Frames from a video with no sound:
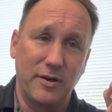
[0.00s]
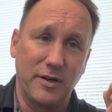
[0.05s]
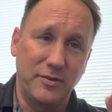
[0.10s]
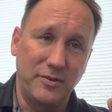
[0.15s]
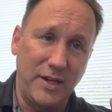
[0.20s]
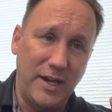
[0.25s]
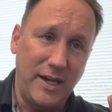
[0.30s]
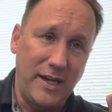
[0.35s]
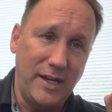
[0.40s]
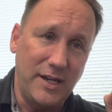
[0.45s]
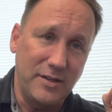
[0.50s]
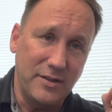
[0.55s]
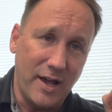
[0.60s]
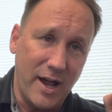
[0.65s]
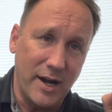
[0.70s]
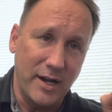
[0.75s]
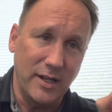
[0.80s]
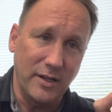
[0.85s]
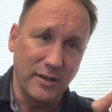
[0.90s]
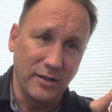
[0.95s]
a teeny
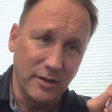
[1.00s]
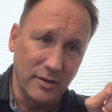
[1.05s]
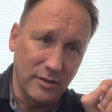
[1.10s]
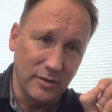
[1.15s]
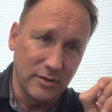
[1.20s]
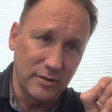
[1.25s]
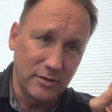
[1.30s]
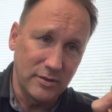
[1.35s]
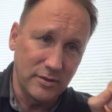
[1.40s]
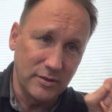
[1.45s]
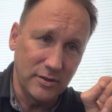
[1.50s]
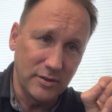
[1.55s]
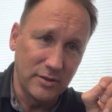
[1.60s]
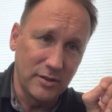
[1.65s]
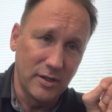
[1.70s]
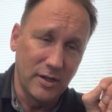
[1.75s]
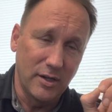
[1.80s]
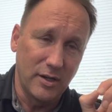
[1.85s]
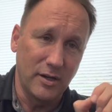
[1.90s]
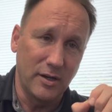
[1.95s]
tiny little
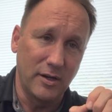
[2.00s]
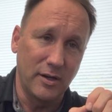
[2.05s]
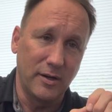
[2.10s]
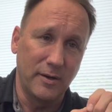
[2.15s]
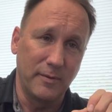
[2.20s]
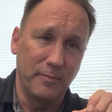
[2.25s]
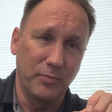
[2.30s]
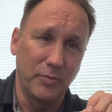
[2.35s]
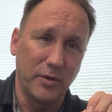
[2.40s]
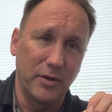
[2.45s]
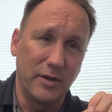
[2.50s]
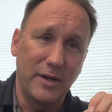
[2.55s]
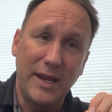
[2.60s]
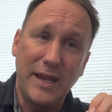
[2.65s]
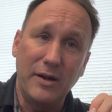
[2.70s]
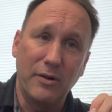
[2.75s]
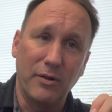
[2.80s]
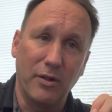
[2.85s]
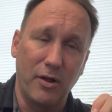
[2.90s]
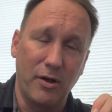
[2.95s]

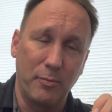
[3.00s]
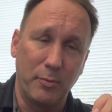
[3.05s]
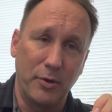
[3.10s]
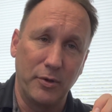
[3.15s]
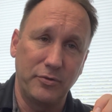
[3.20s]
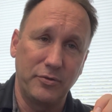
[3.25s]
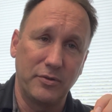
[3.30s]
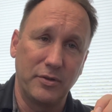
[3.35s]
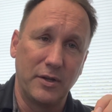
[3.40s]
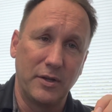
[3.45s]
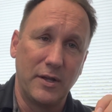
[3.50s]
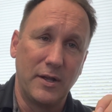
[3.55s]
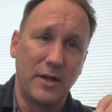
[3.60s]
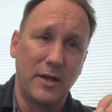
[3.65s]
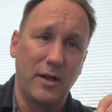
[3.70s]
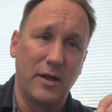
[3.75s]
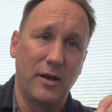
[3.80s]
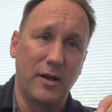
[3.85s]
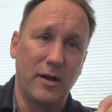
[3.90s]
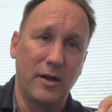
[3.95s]
needle almost
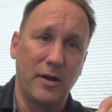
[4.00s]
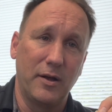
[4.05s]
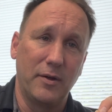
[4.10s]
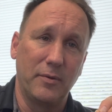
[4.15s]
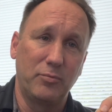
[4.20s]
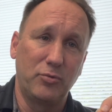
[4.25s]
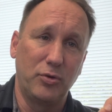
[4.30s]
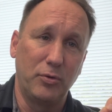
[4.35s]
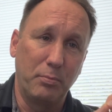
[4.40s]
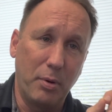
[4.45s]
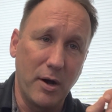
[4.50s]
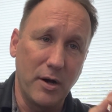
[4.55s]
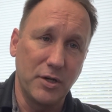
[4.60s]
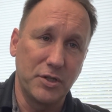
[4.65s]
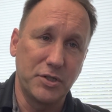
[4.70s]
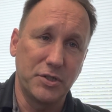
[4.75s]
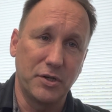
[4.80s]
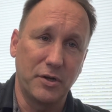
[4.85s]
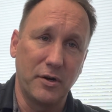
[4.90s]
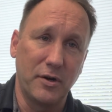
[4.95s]
to
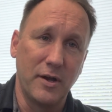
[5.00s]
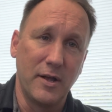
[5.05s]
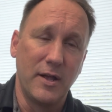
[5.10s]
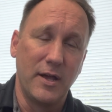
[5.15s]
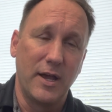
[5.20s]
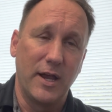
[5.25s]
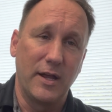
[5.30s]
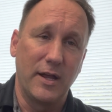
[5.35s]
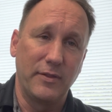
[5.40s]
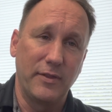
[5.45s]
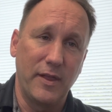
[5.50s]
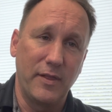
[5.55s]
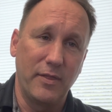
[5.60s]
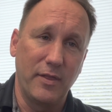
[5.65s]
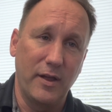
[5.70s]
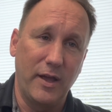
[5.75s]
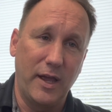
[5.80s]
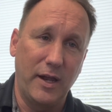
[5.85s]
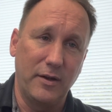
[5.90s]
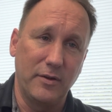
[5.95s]
puncture, and then
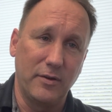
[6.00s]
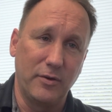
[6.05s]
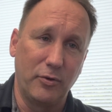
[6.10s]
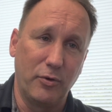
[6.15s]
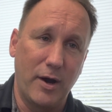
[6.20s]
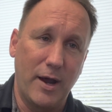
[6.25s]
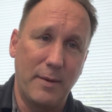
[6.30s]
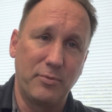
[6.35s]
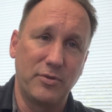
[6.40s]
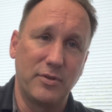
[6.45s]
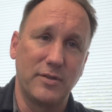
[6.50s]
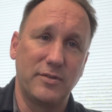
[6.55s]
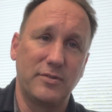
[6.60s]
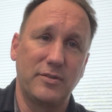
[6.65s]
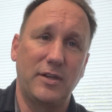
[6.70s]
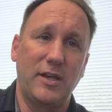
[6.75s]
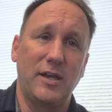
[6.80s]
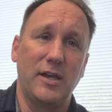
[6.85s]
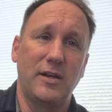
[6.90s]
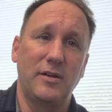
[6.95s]
it grabs the
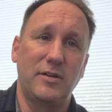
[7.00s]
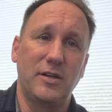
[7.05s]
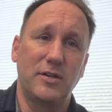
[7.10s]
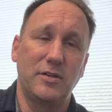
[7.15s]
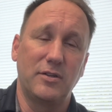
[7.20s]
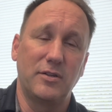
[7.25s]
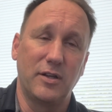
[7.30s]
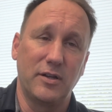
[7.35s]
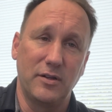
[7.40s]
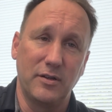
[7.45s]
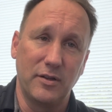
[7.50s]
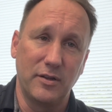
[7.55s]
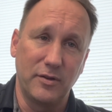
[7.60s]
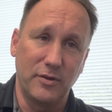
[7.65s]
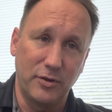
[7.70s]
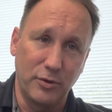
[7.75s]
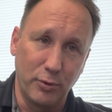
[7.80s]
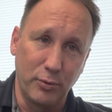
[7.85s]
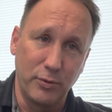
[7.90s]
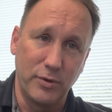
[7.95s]
skin
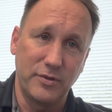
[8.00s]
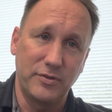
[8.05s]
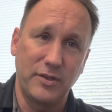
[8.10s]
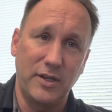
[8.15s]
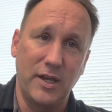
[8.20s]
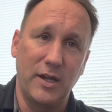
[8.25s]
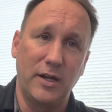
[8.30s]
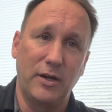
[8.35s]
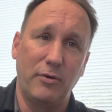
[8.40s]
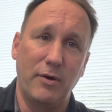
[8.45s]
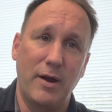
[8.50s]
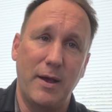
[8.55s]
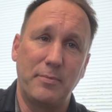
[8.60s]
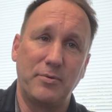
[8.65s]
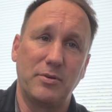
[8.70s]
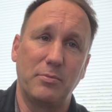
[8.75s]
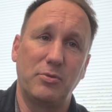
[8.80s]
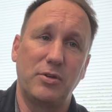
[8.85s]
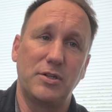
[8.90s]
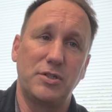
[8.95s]
through the skin and grabs
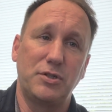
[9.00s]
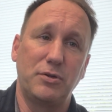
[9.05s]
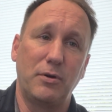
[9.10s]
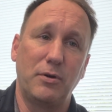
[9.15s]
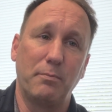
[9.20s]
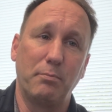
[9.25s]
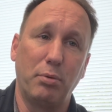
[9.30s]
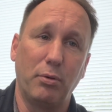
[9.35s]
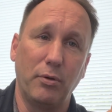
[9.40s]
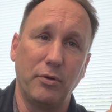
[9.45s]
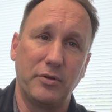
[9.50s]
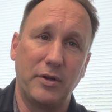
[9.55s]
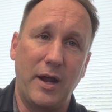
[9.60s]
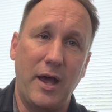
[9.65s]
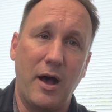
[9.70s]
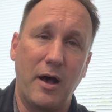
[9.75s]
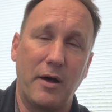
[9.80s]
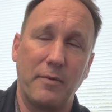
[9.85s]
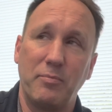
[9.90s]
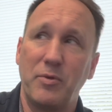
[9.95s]
some tissue and pulls it
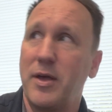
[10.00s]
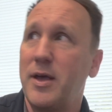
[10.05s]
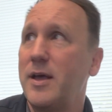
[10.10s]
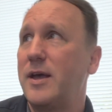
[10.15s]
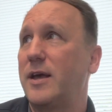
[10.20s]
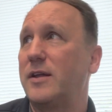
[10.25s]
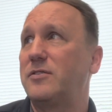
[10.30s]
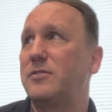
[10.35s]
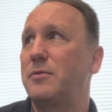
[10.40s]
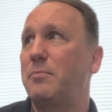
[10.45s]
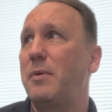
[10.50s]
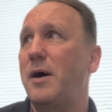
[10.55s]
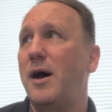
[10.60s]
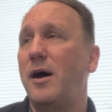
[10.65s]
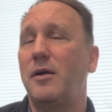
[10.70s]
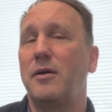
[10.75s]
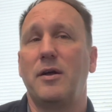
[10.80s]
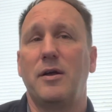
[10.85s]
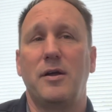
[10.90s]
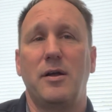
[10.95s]
out. It's
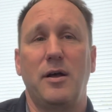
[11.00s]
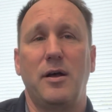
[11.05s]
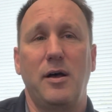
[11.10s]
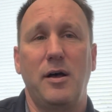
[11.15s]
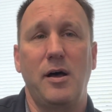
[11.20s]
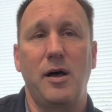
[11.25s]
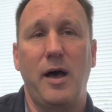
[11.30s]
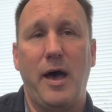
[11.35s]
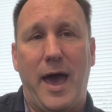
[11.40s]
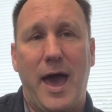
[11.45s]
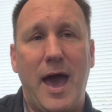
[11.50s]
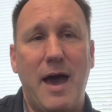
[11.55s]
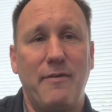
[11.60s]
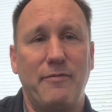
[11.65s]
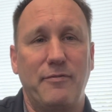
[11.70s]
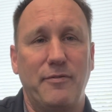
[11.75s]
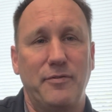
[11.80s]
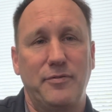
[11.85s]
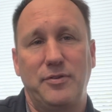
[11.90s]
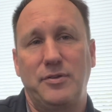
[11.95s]
about
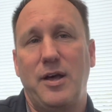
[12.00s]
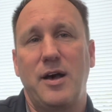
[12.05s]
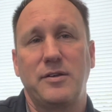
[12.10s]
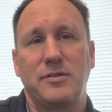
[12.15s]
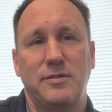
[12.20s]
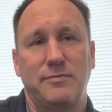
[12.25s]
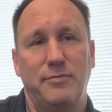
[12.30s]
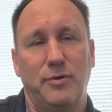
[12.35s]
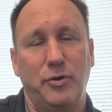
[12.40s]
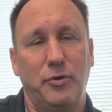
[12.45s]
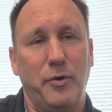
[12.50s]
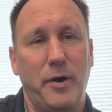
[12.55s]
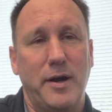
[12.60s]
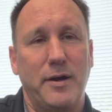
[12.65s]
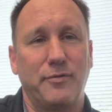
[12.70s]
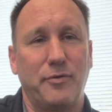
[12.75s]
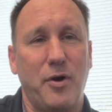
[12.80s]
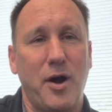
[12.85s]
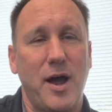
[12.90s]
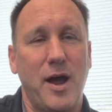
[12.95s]
half of the size of a grain
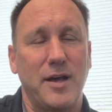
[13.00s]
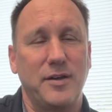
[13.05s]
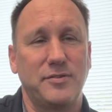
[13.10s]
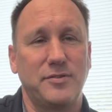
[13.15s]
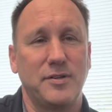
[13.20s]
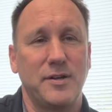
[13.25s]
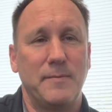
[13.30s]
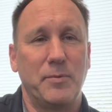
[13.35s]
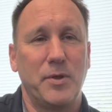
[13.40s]
of rice.